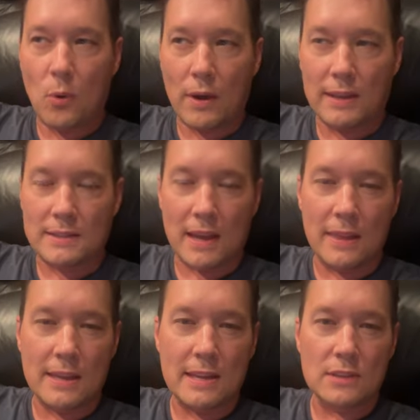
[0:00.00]
points,
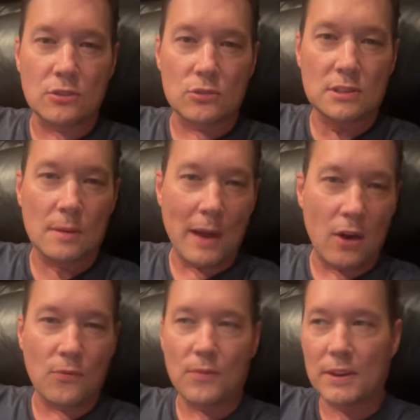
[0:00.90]
and they need to
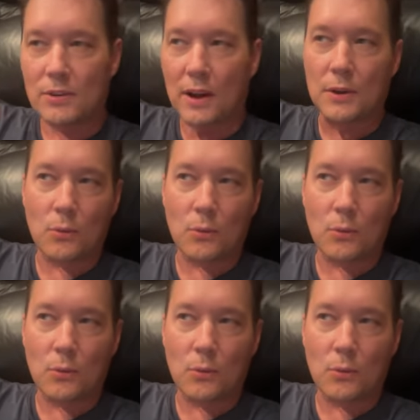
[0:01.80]
somehow figure out a